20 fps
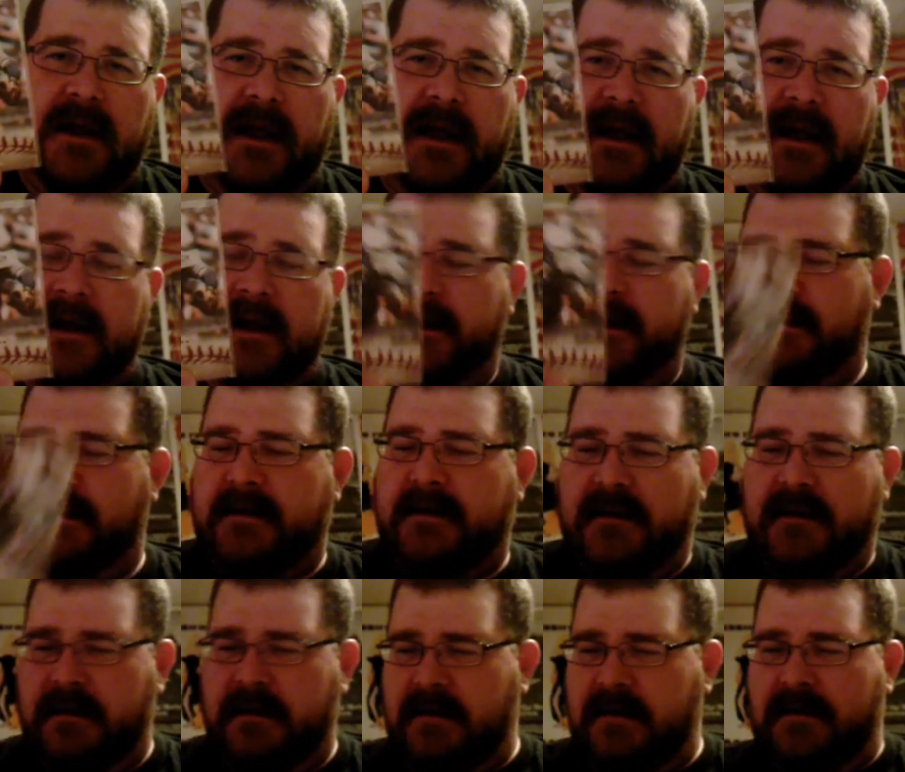and
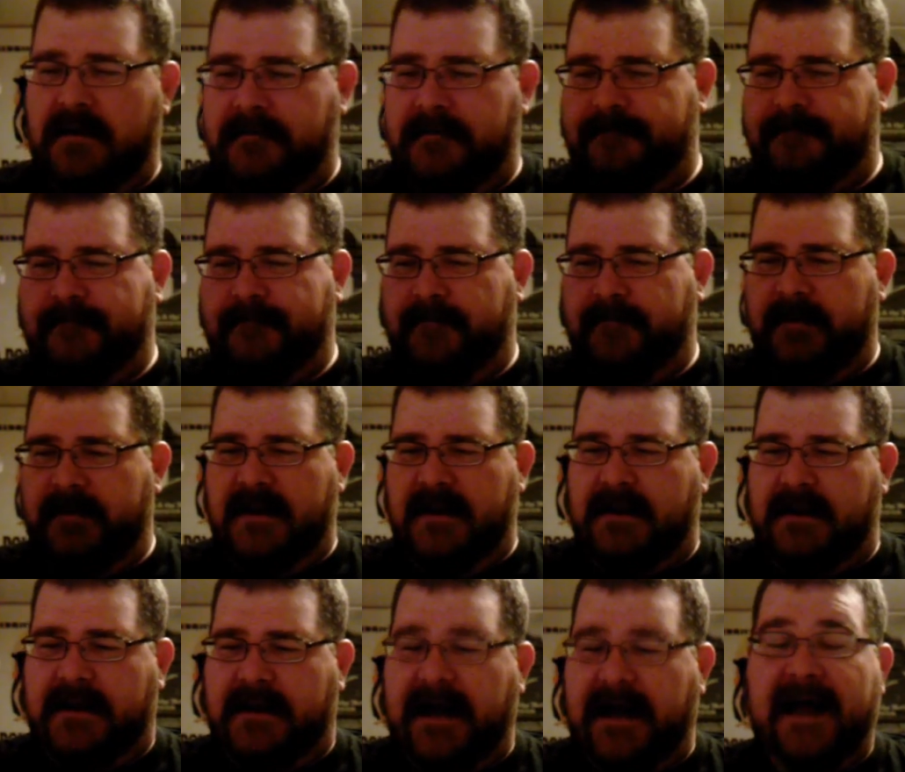
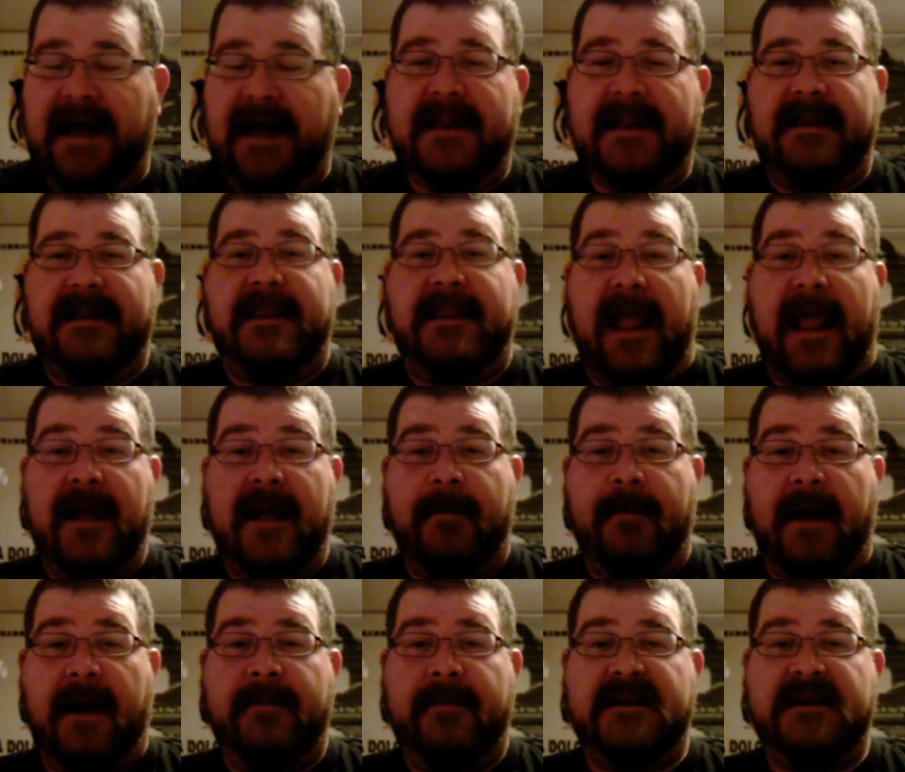God
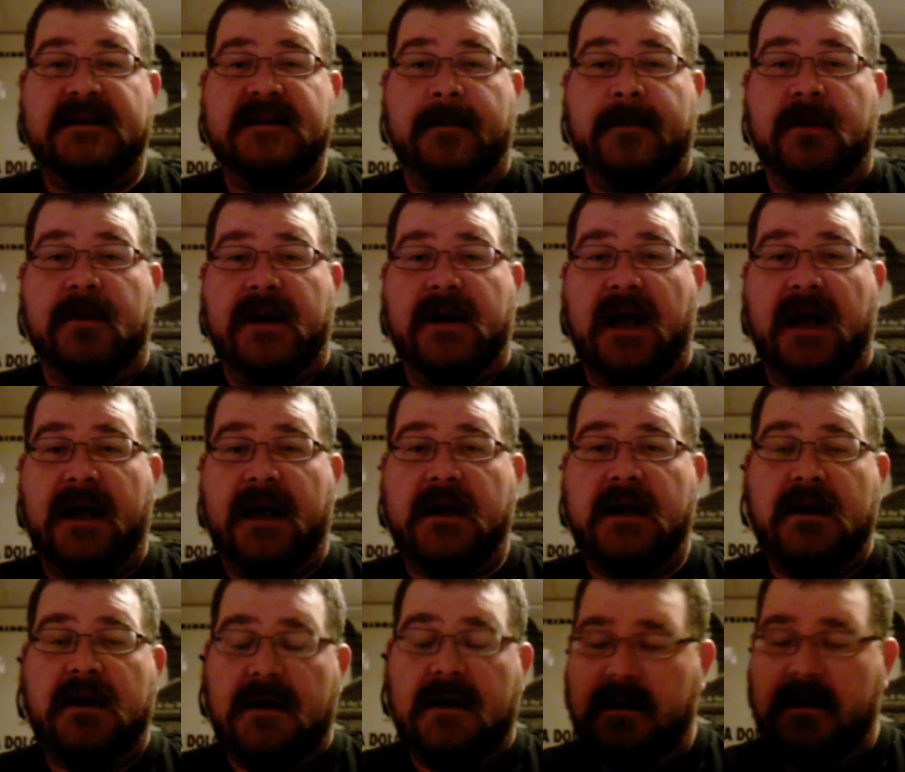damn, I miss Upper Deck.
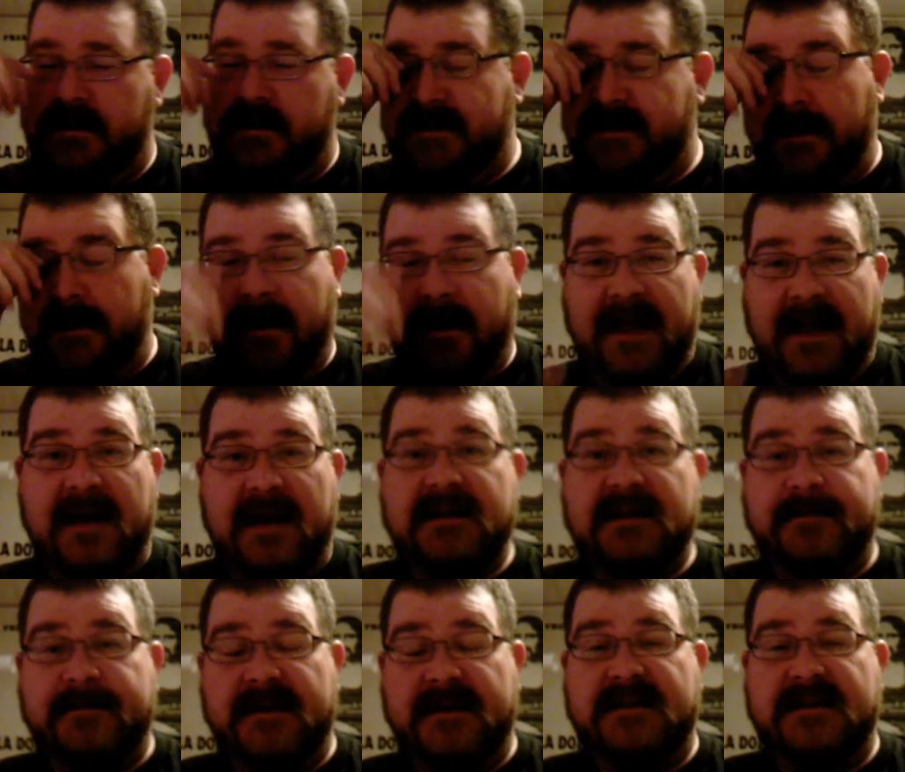Does anybody
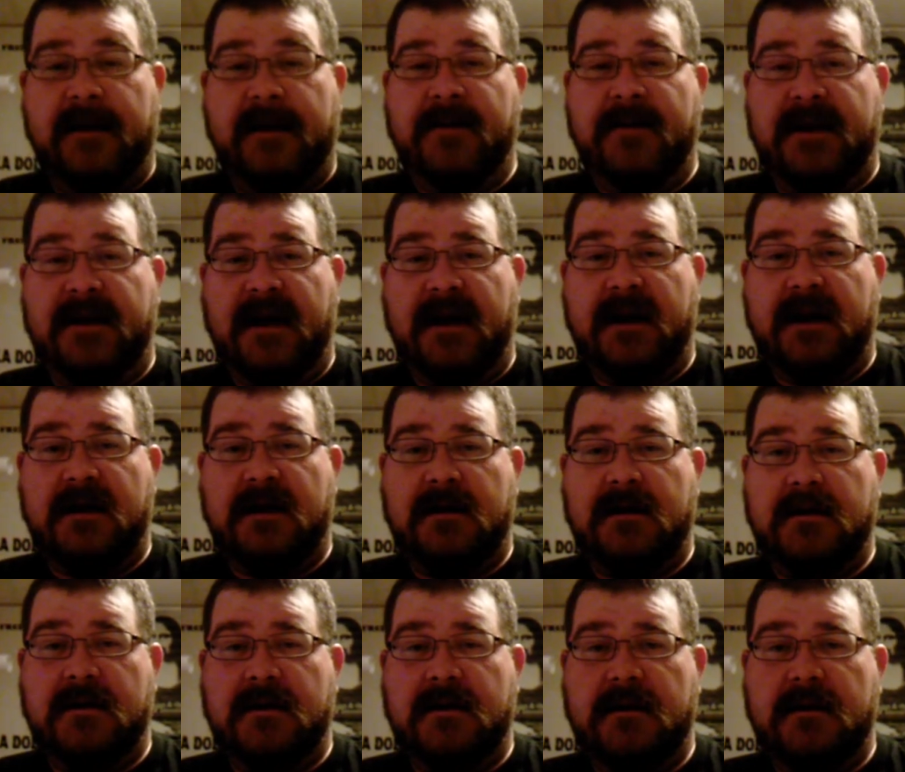else miss Upper Deck?
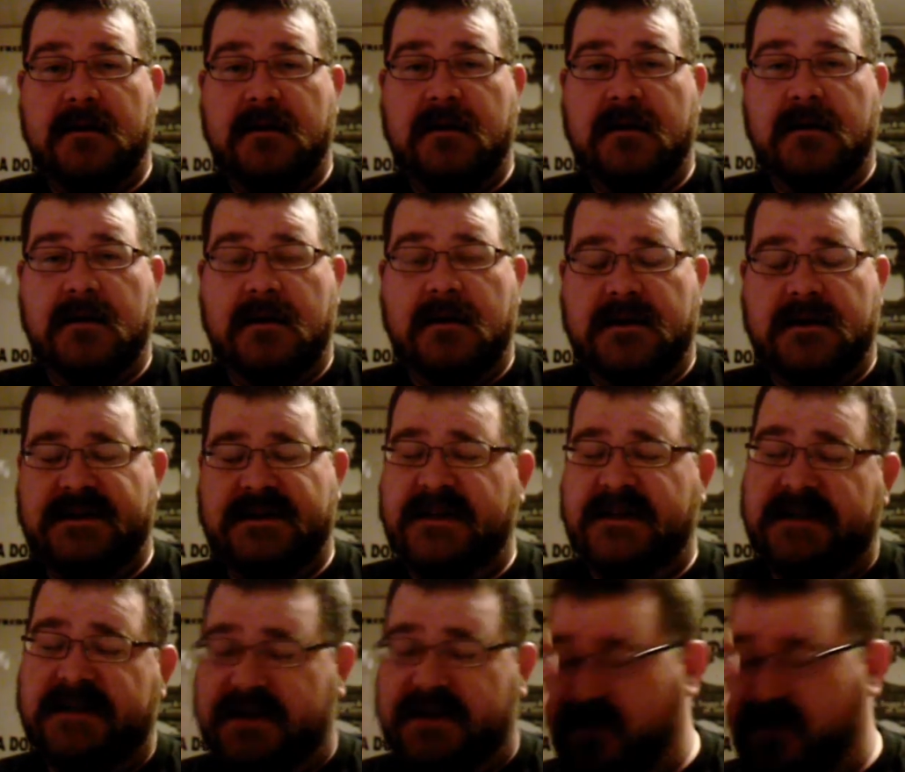
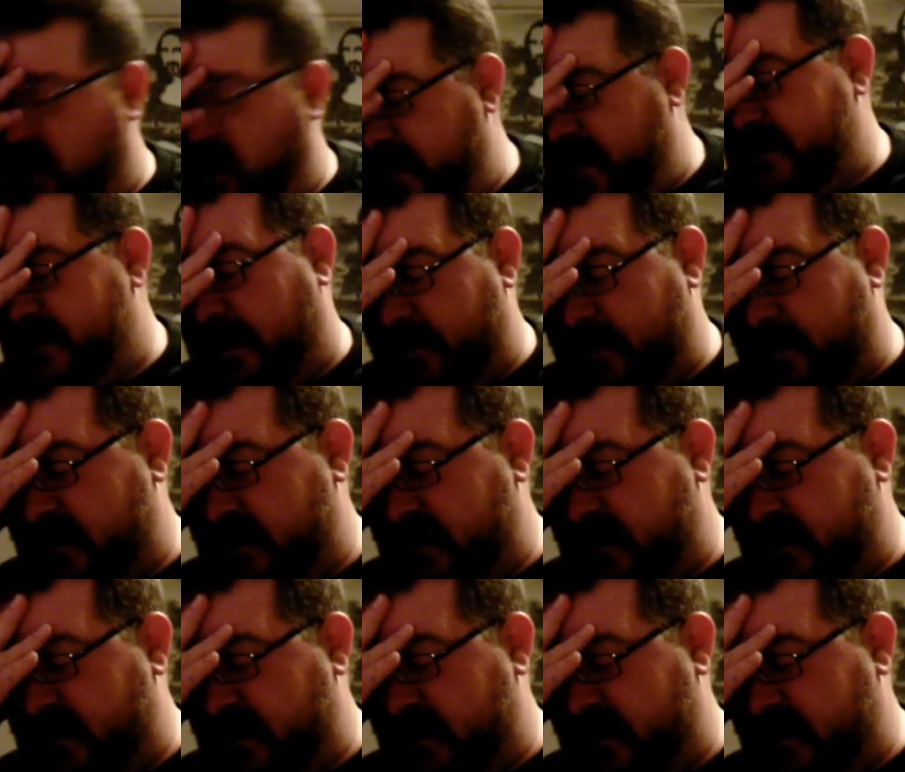Jesus Christ, I